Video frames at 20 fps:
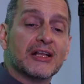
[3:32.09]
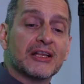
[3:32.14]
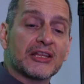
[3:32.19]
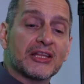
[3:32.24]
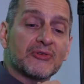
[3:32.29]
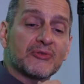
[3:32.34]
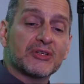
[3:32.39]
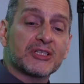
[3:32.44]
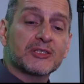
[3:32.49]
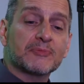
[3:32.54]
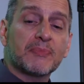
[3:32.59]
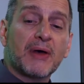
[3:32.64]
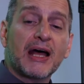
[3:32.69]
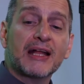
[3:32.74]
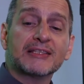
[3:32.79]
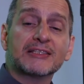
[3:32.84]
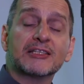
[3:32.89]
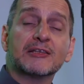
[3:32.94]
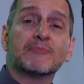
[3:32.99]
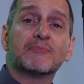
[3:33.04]
The
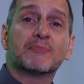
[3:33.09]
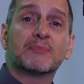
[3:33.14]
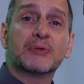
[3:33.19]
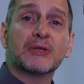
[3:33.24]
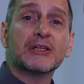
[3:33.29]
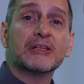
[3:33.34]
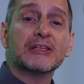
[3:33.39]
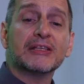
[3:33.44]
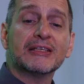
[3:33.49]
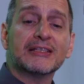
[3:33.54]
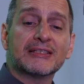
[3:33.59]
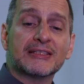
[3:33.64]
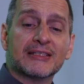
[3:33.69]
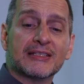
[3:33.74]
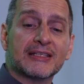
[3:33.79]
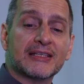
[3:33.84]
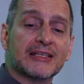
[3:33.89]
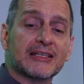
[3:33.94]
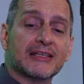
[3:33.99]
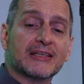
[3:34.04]

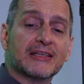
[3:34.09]
responsibility